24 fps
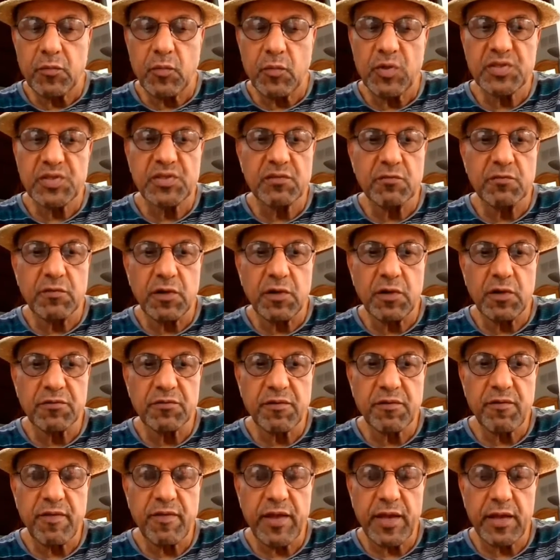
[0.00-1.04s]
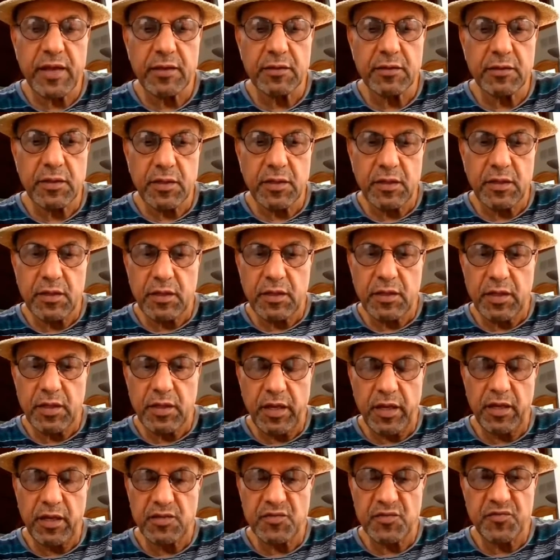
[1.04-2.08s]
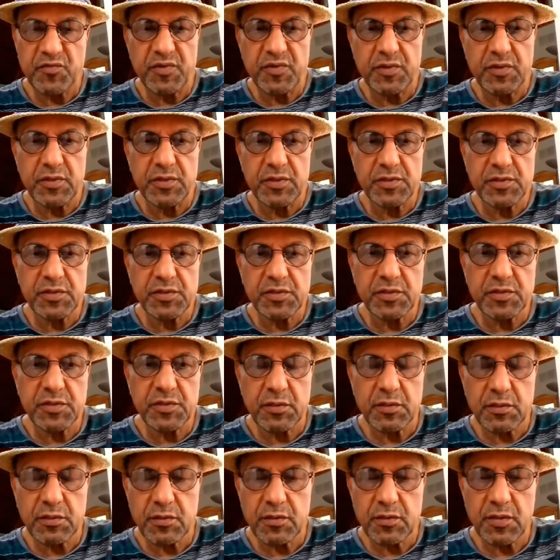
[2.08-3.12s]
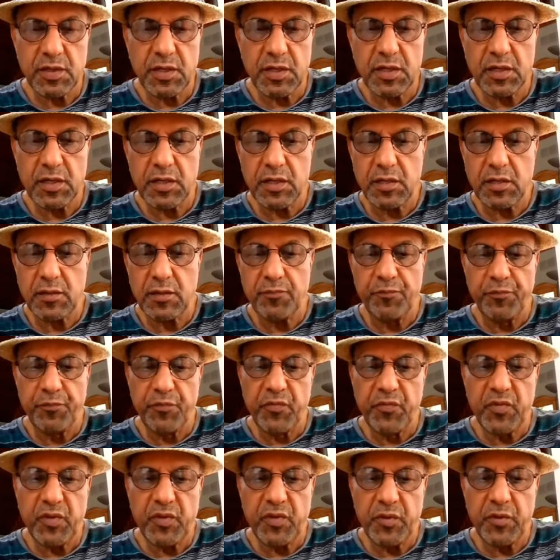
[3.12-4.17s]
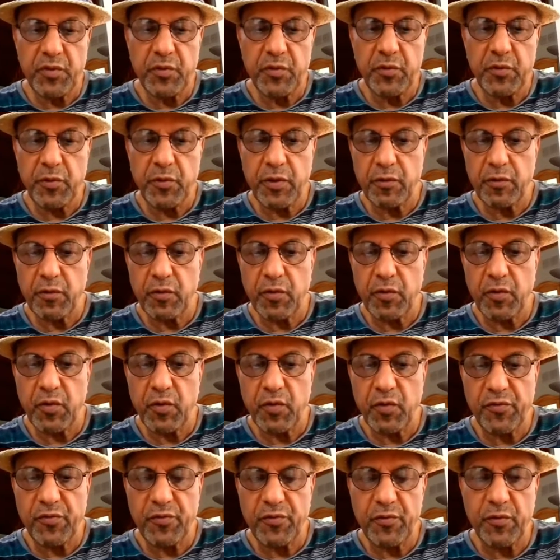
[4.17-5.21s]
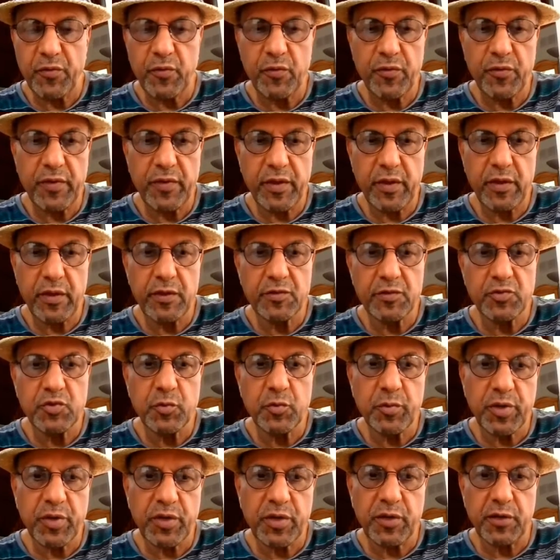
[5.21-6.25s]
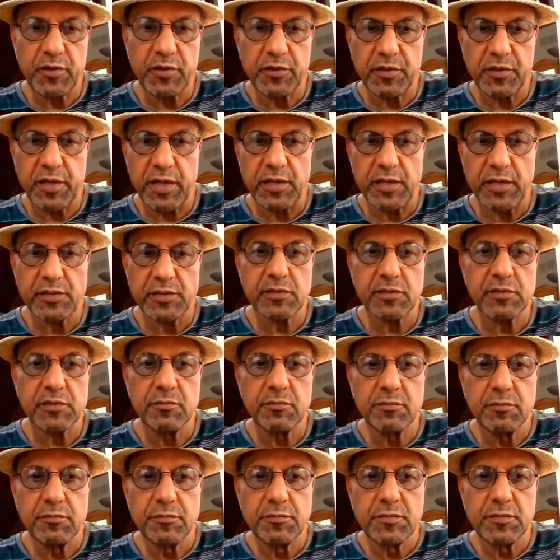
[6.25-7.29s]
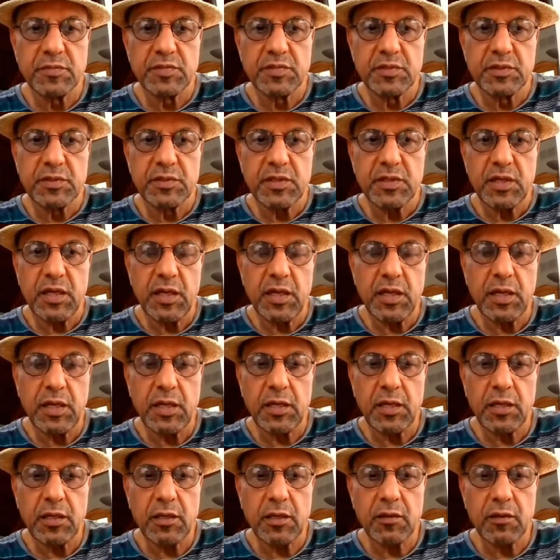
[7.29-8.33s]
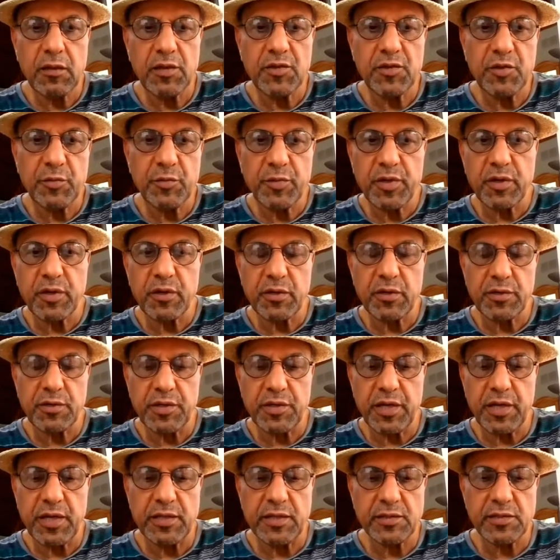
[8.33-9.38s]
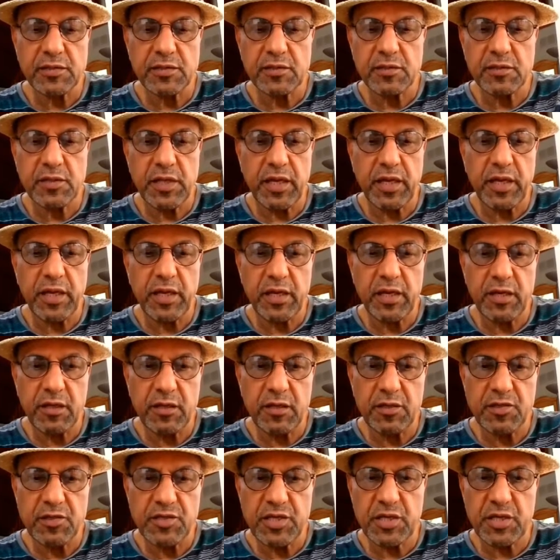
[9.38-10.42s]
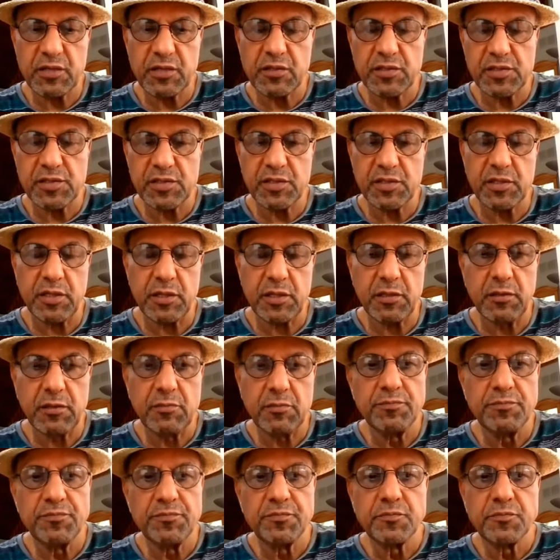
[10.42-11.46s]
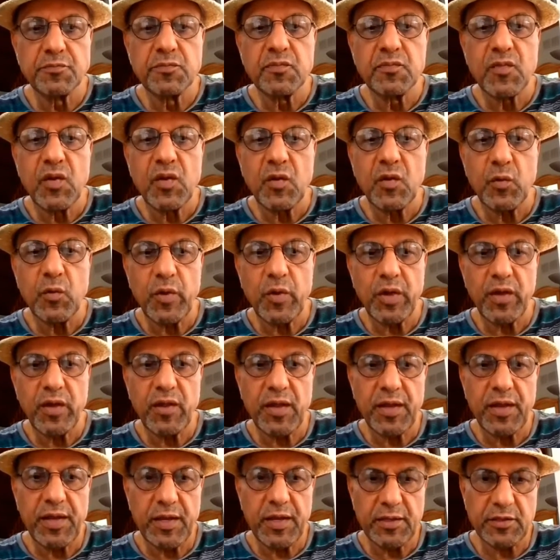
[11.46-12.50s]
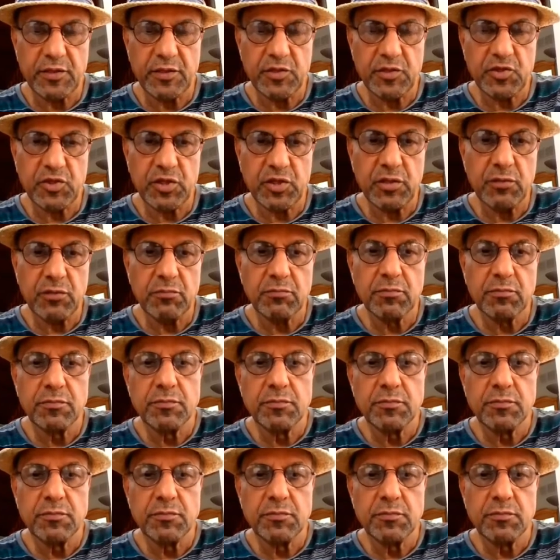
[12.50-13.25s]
what's involved in that is first you go through the tuberculin test. And in the tuberculin test, they inject the skin with an antigen,